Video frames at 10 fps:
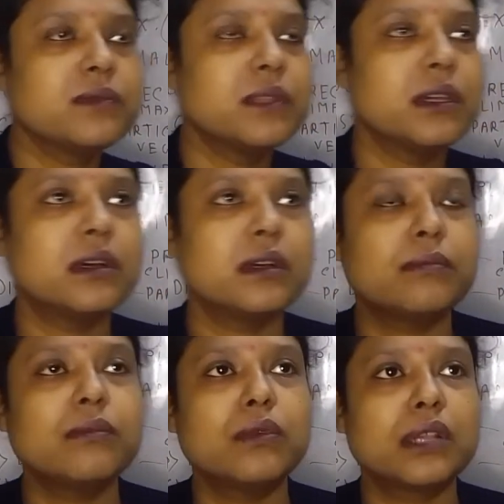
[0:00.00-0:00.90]
the
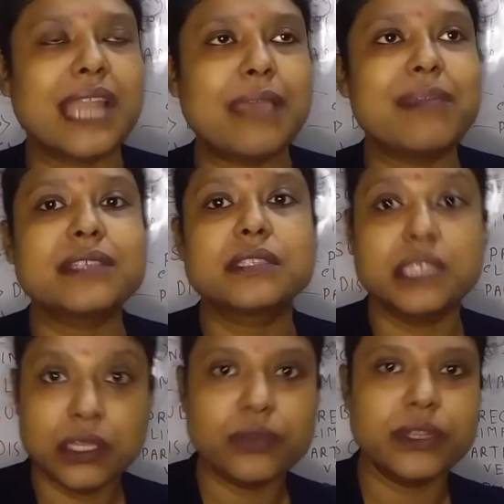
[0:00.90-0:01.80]
climax
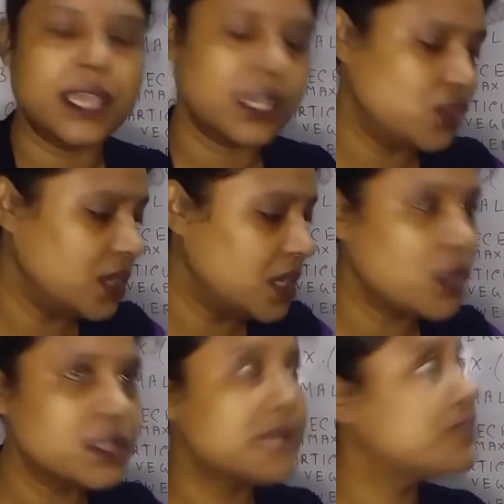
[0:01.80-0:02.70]
theory, actually
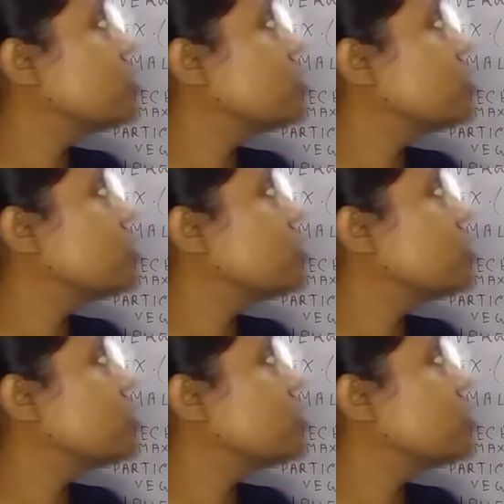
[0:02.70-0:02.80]
concept